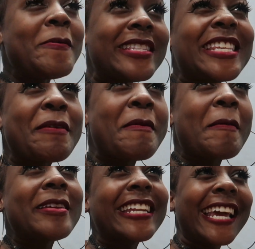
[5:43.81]
would say
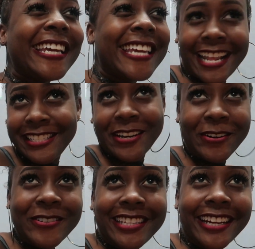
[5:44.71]
probably like getting
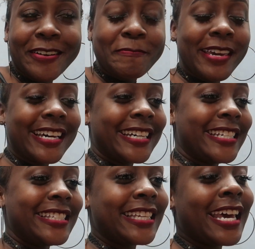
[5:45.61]
out there
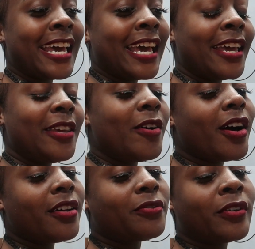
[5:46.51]
because you
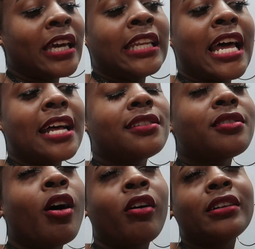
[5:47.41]
gotta find that
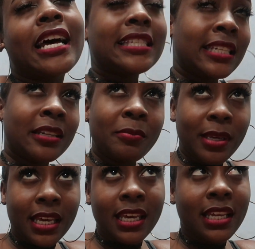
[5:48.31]
song that's gonna
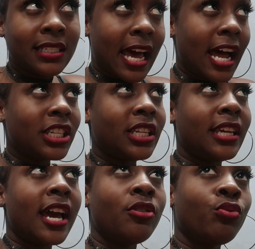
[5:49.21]
be a hit to actually
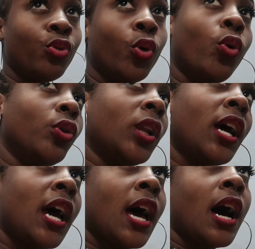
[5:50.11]
get you known.
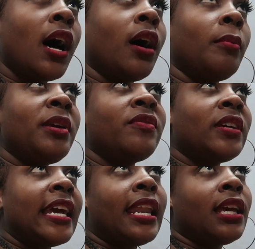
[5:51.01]
Um,
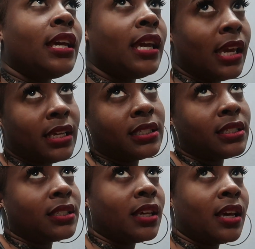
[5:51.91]
even getting gigs
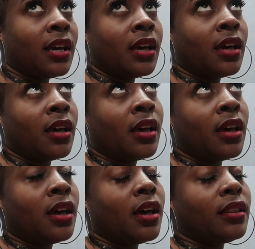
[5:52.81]

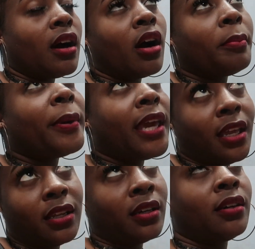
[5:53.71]
that are
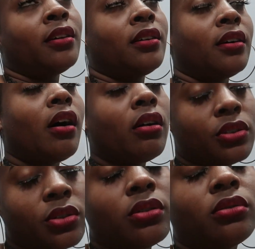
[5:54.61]
paid mm
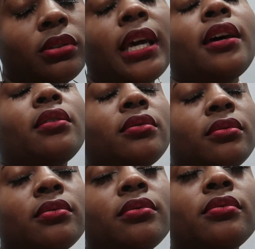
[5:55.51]
also, yeah.
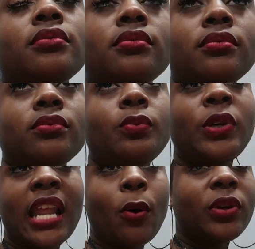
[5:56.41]
Okay. Mm-hmm.
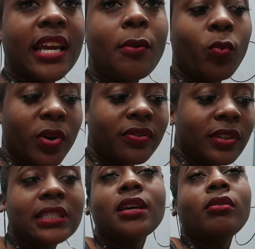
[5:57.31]
But that would come with
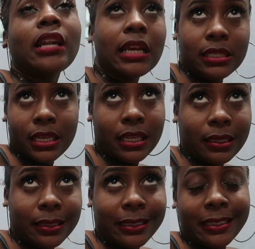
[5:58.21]
the song that is a hit.